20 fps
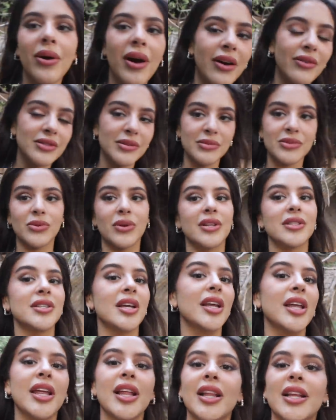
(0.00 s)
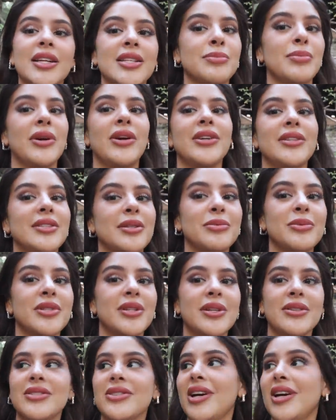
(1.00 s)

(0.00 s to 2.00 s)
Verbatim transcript: have some sort of tequila experience upstairs.